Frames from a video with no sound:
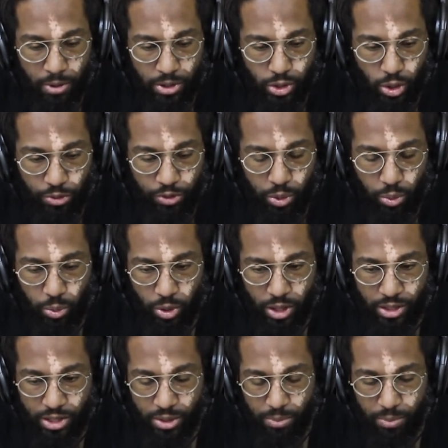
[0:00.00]
So if you
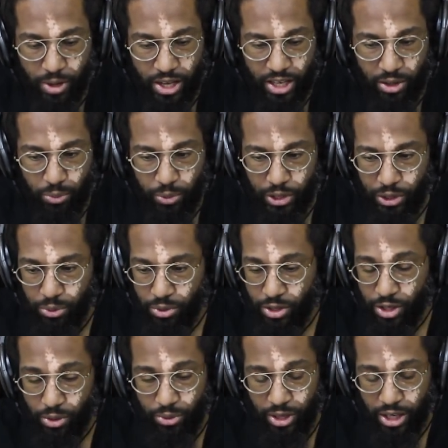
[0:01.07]
want to make it where you
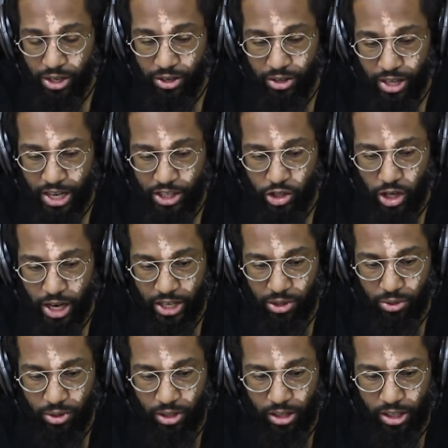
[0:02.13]
don't hear that track,
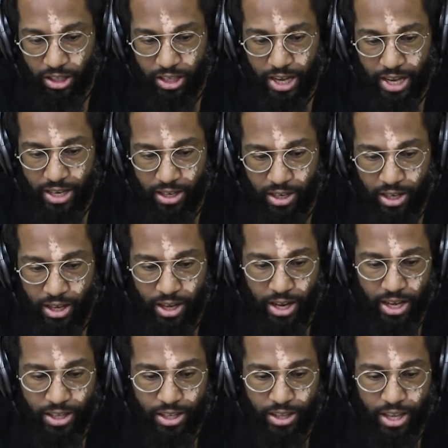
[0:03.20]
you can click that.
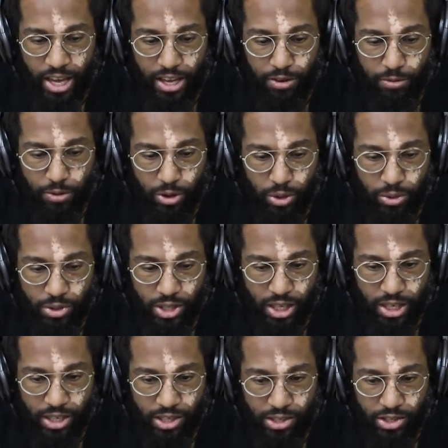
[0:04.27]
And then the headphones
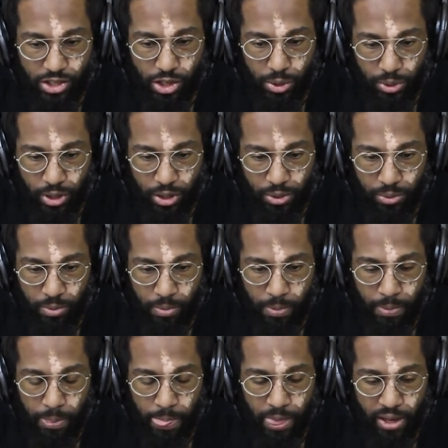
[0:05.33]
is solo.
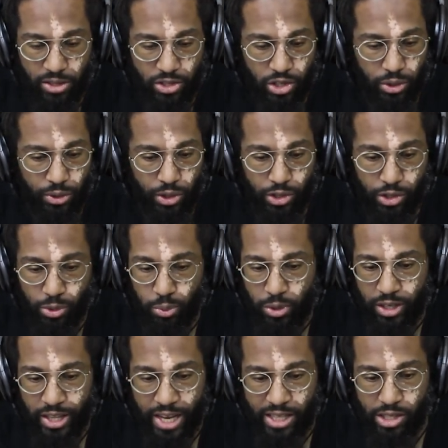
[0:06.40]
And solo is
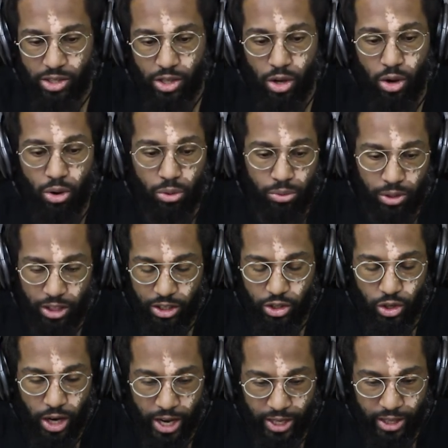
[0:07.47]
where that's the only
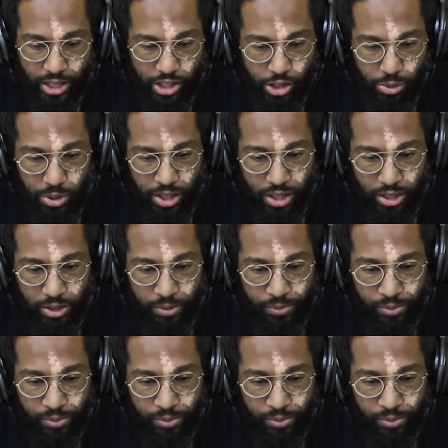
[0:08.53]
track that you hear.